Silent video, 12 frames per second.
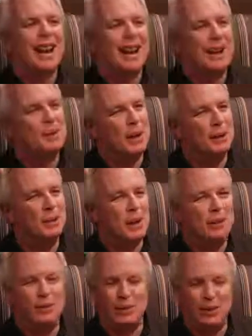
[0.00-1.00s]
but
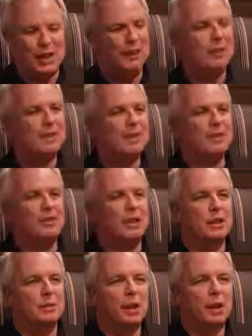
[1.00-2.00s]
I just can't wait to see the
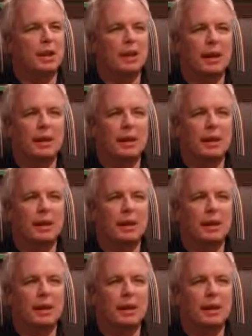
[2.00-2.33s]
finished product,